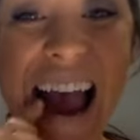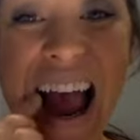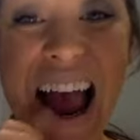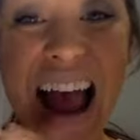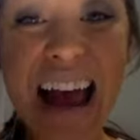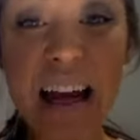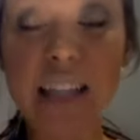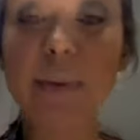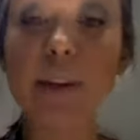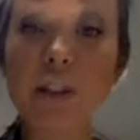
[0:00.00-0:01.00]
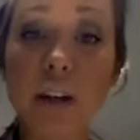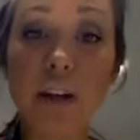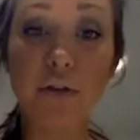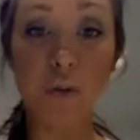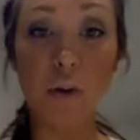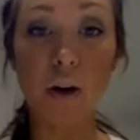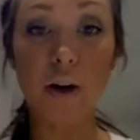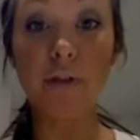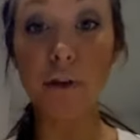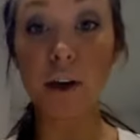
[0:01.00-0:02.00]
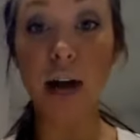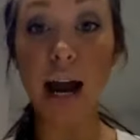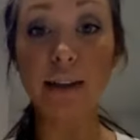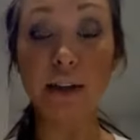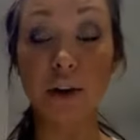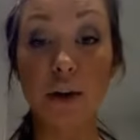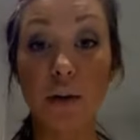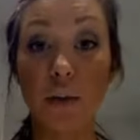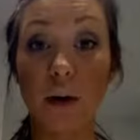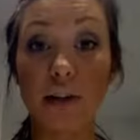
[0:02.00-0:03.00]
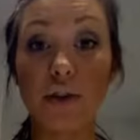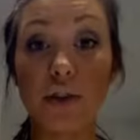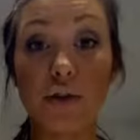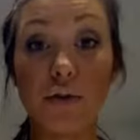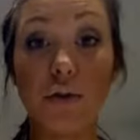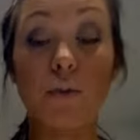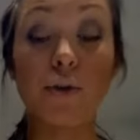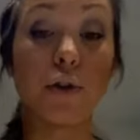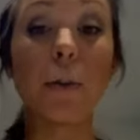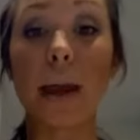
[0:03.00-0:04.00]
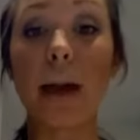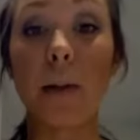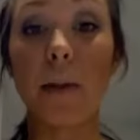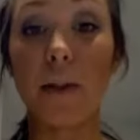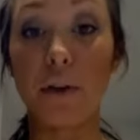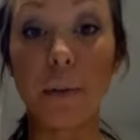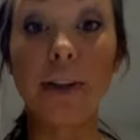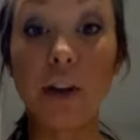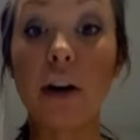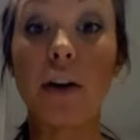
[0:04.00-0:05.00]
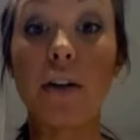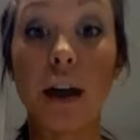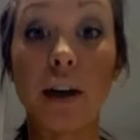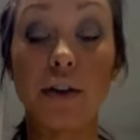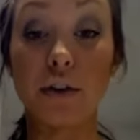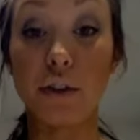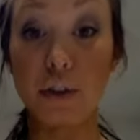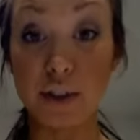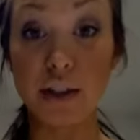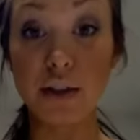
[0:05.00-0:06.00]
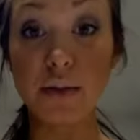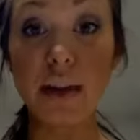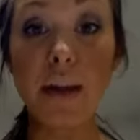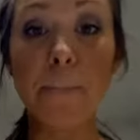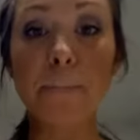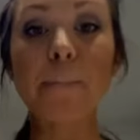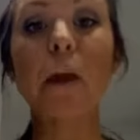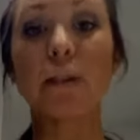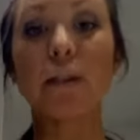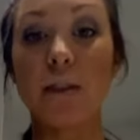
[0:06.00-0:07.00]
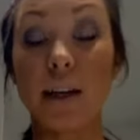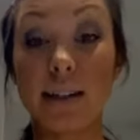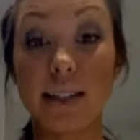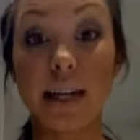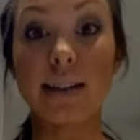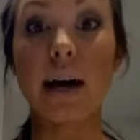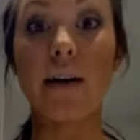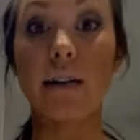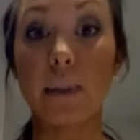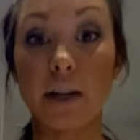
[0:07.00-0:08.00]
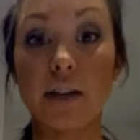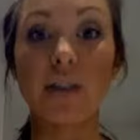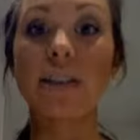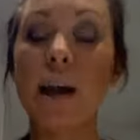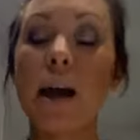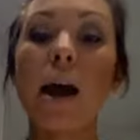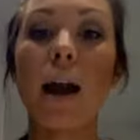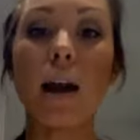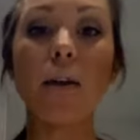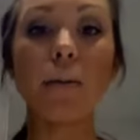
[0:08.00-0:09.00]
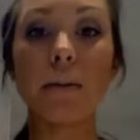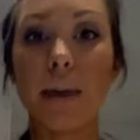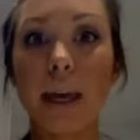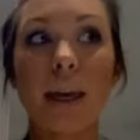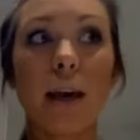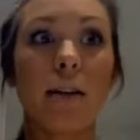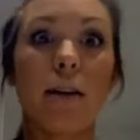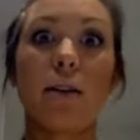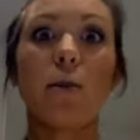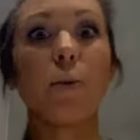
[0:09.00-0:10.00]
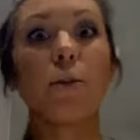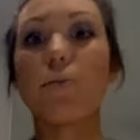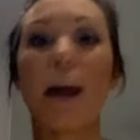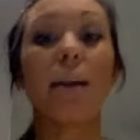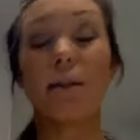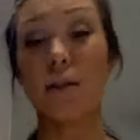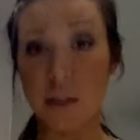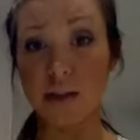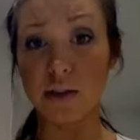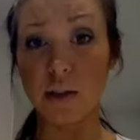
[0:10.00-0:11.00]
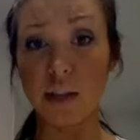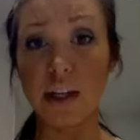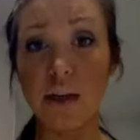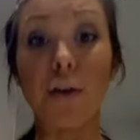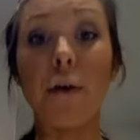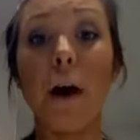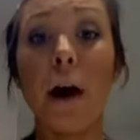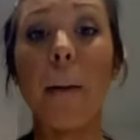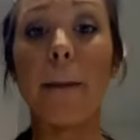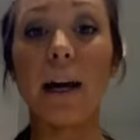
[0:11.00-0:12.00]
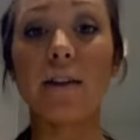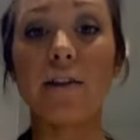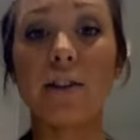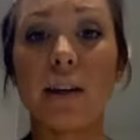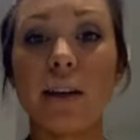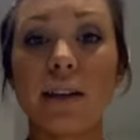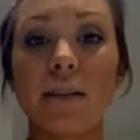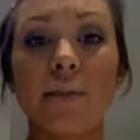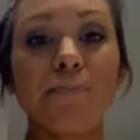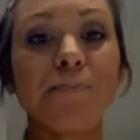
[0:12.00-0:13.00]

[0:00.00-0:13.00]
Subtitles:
And especially for photographs, you're going to want to do your makeup a little bit darker than you're used to doing it so that it stands out in the pictures. And I don't mean make it like super dramatic so that it doesn't look like you, but just